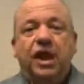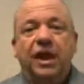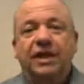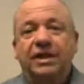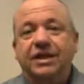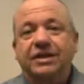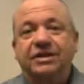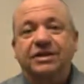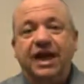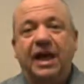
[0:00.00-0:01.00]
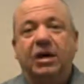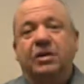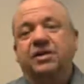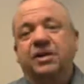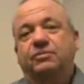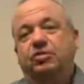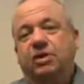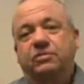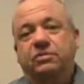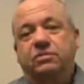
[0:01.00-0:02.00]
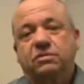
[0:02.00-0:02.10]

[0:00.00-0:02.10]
is now in deep trouble.